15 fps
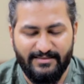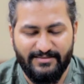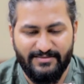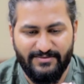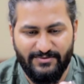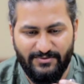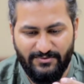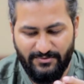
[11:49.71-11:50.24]

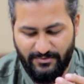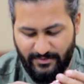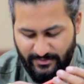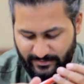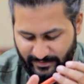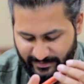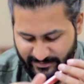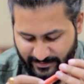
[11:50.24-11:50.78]
So
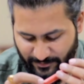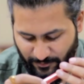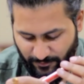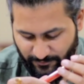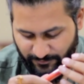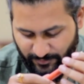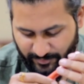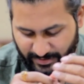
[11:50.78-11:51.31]
that's the
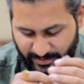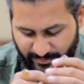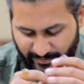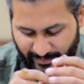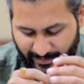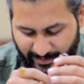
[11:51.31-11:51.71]
con for me.